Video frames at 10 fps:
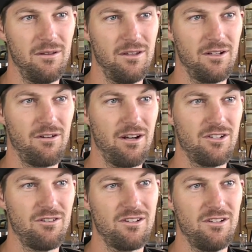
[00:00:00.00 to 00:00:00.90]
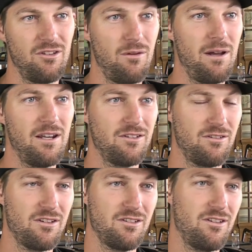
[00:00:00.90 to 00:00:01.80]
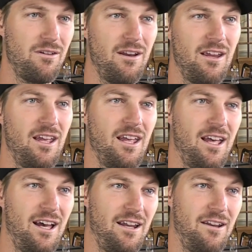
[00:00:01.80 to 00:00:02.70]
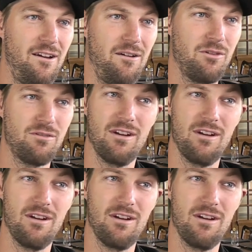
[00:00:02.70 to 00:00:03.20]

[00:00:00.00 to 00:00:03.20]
the Cricketers Trust and the Tom Maynard Trust are doing, and I'm just